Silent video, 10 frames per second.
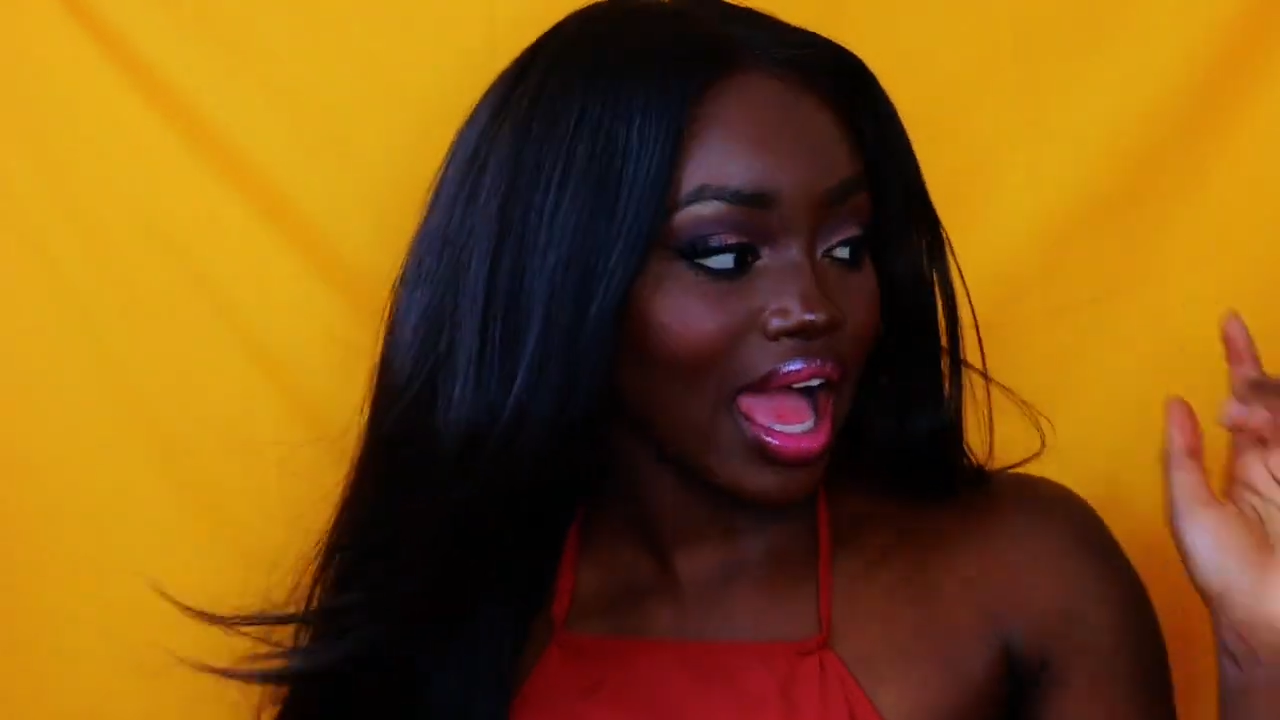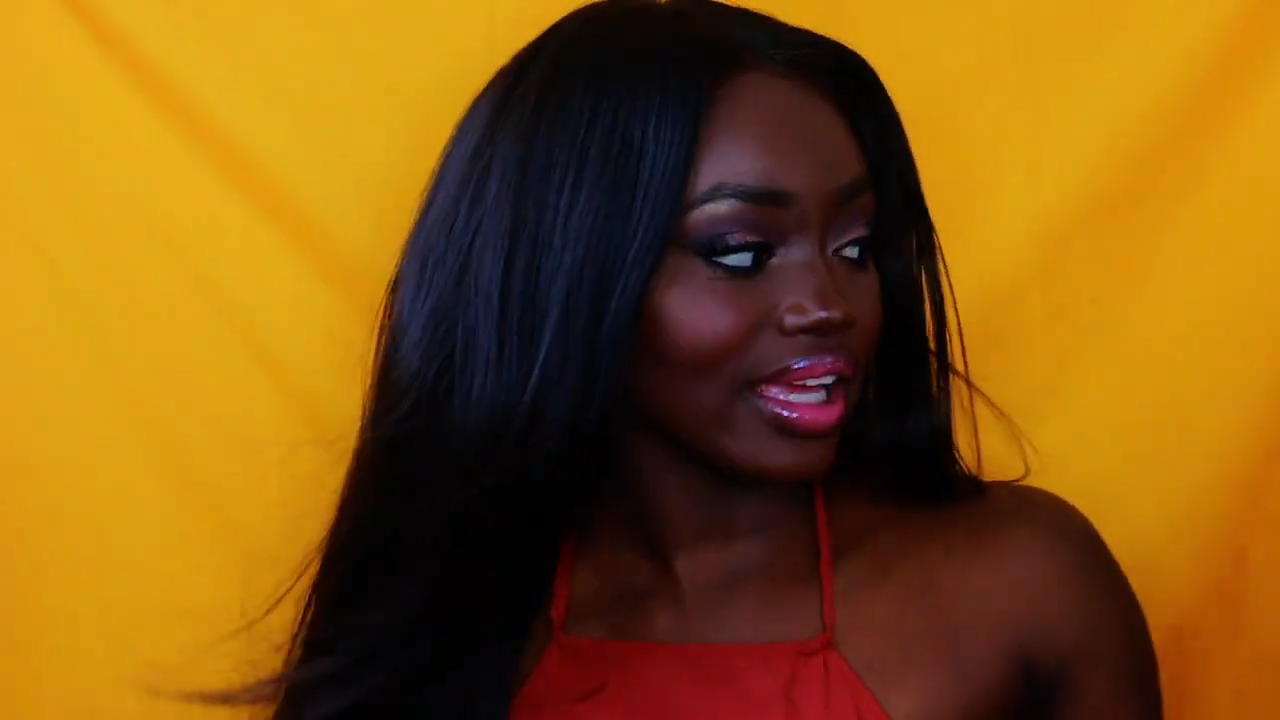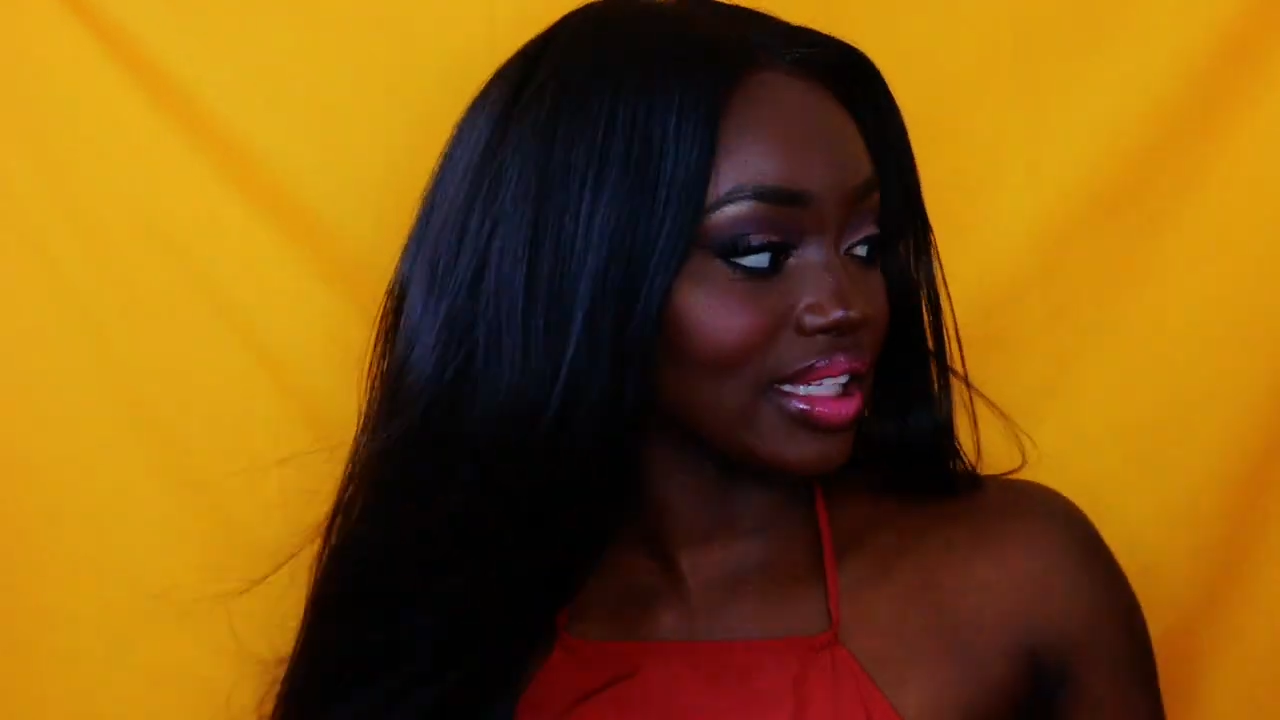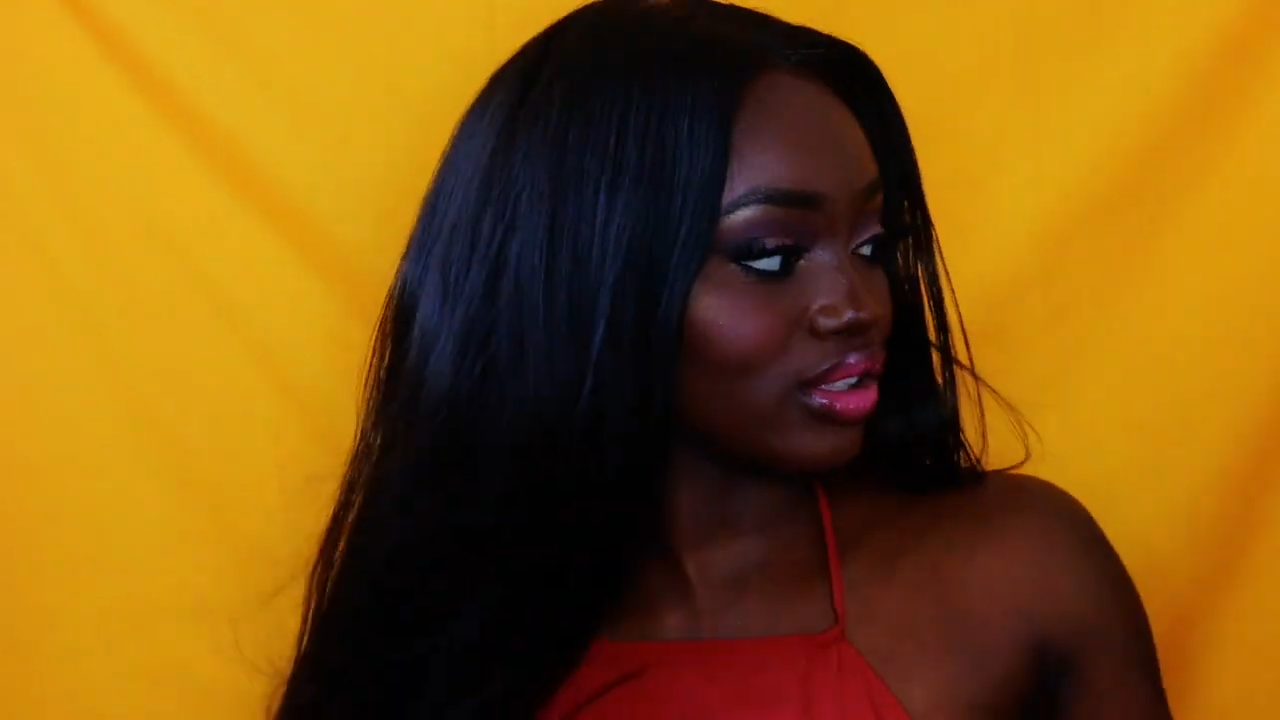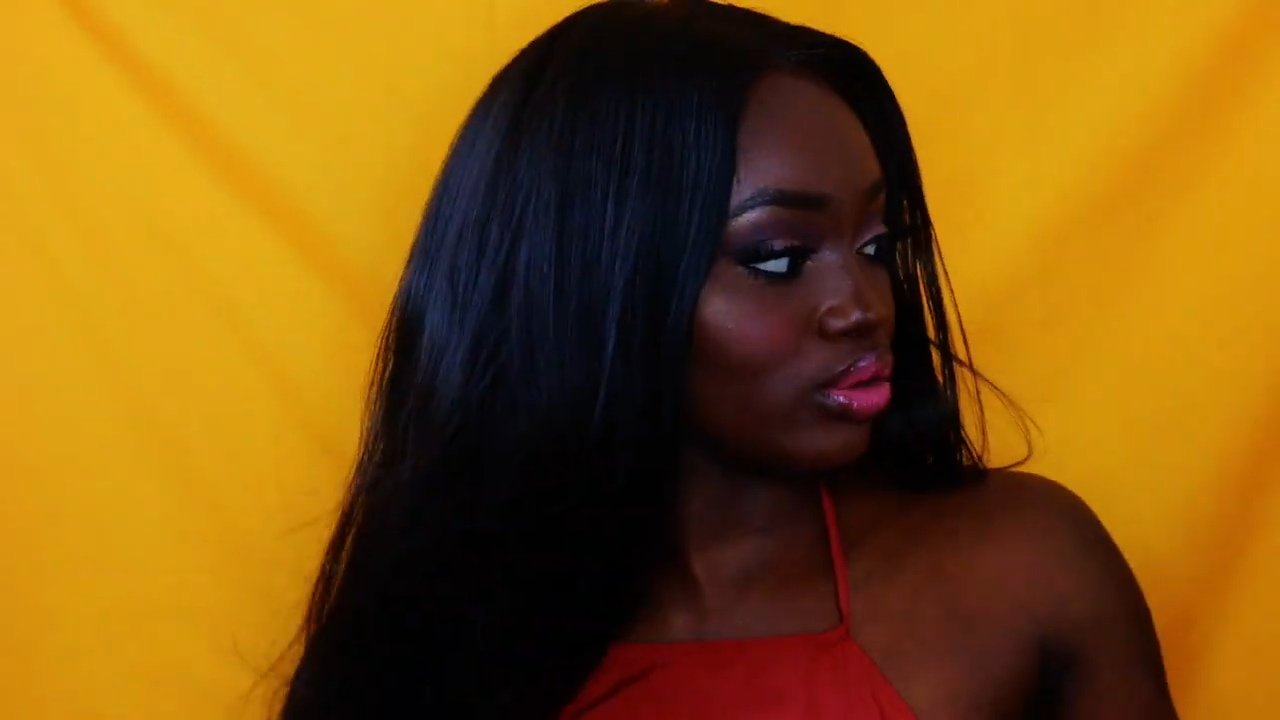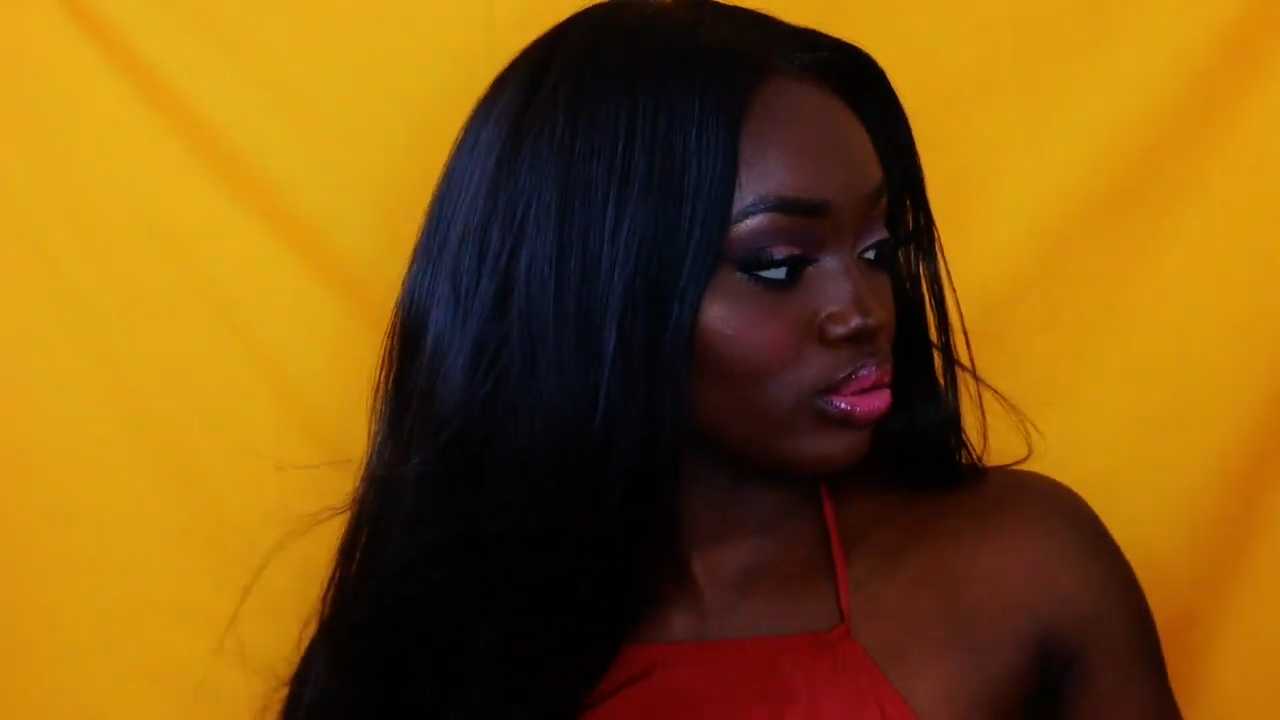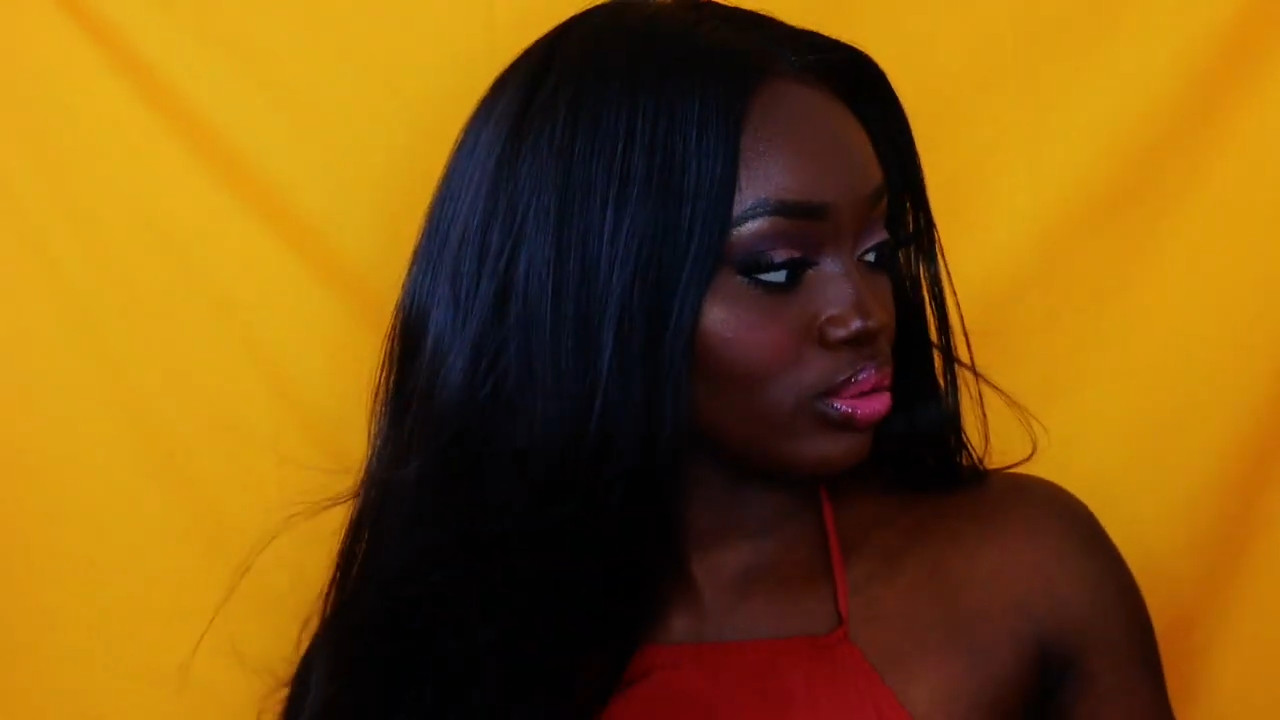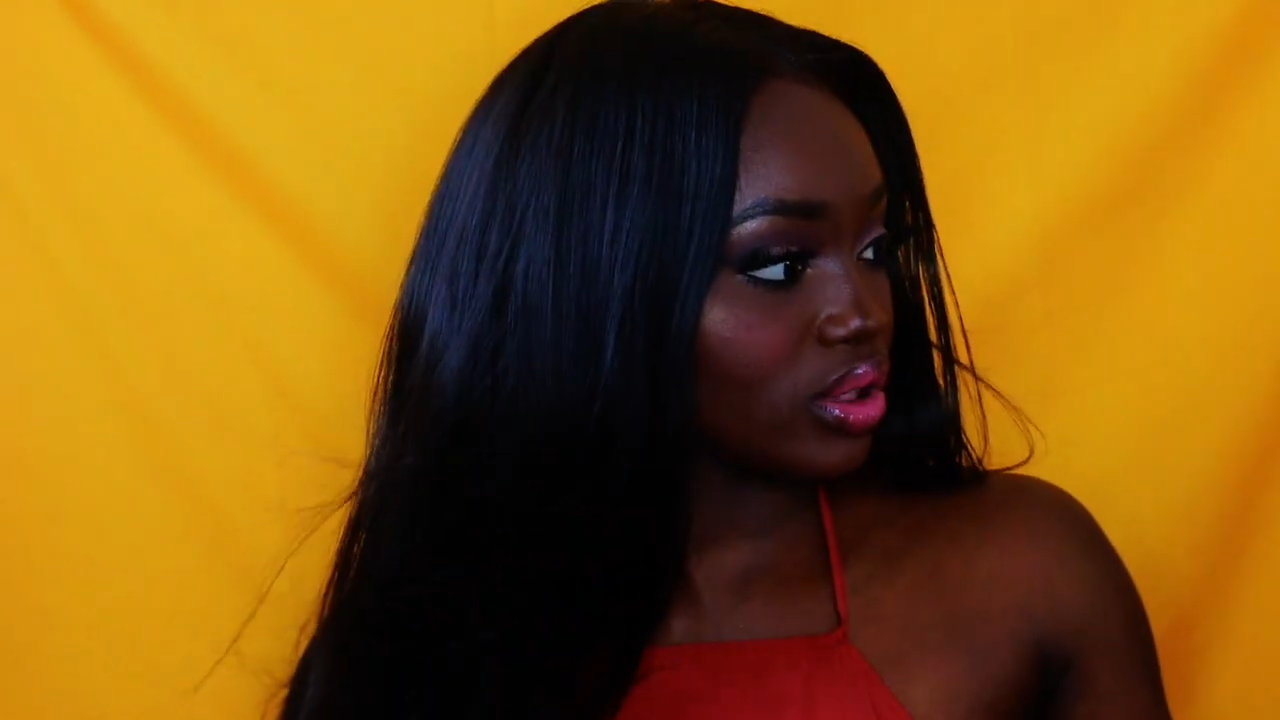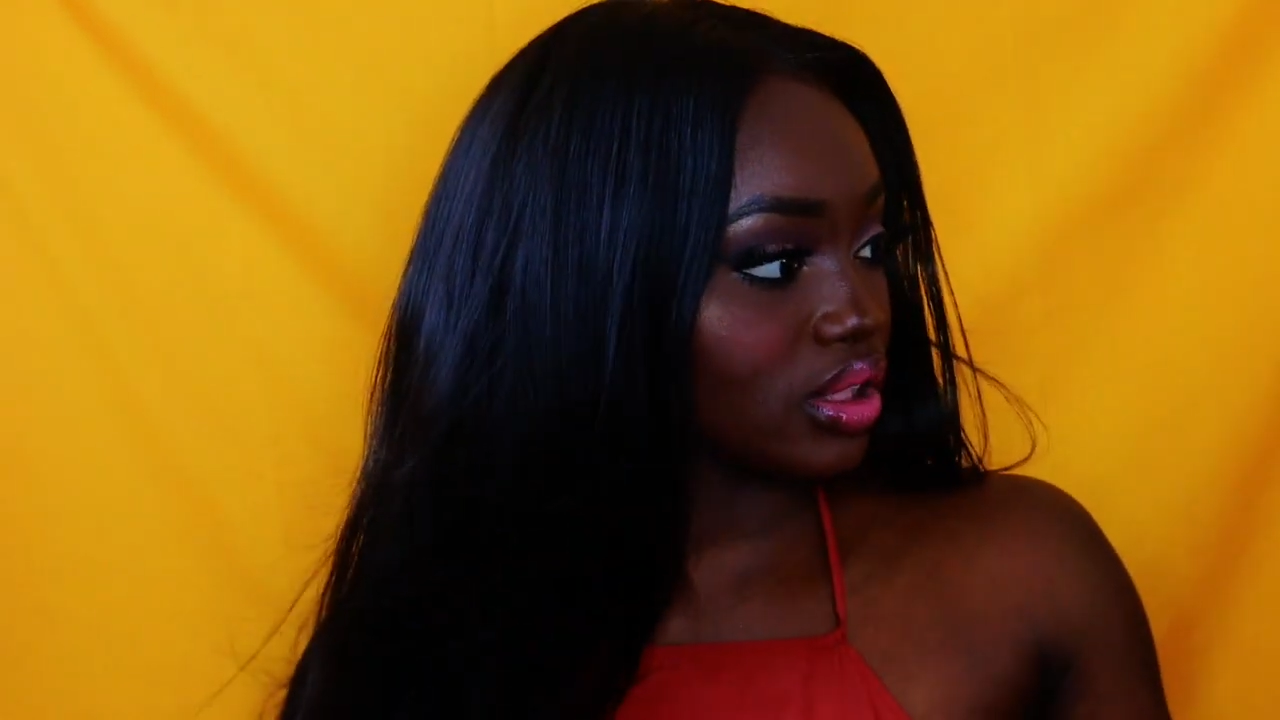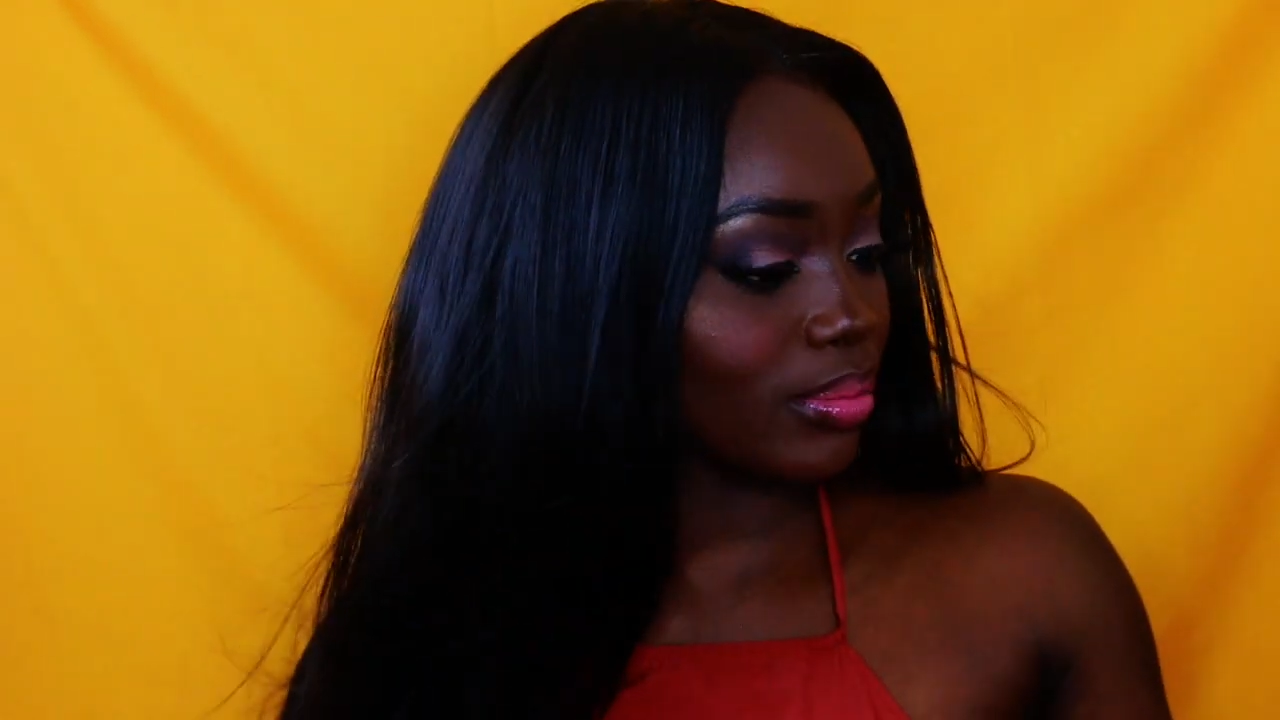I
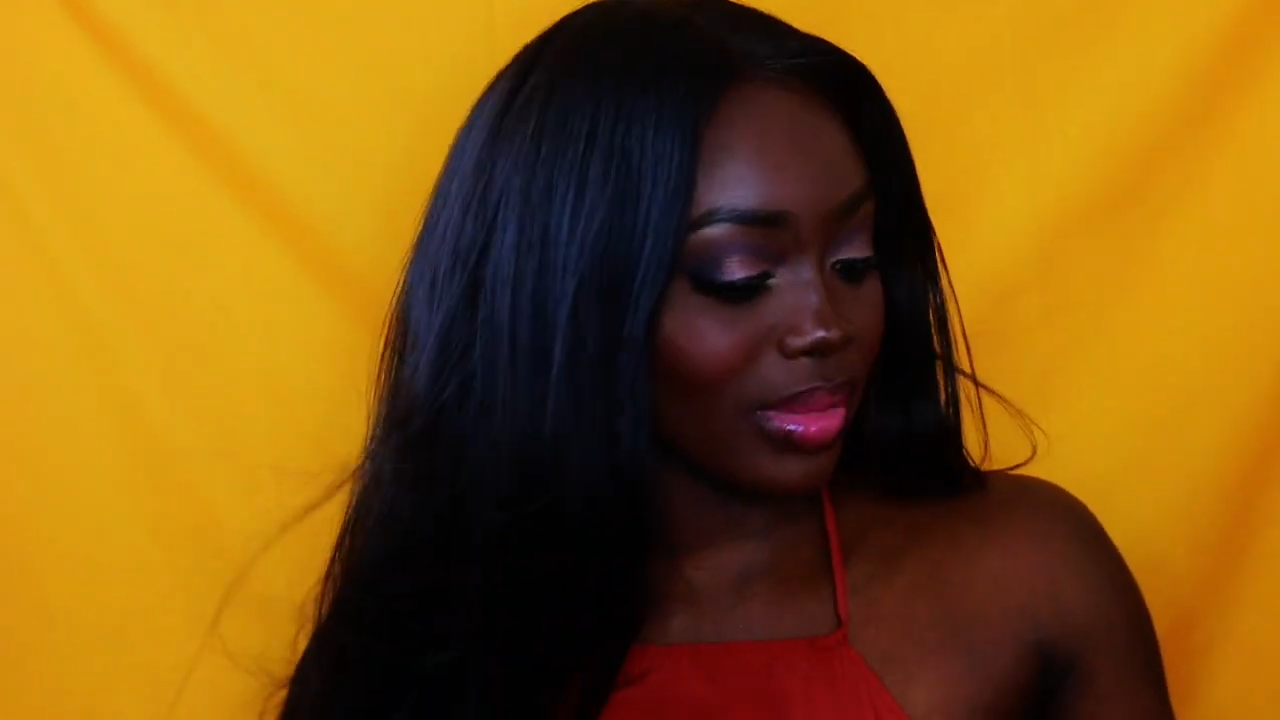used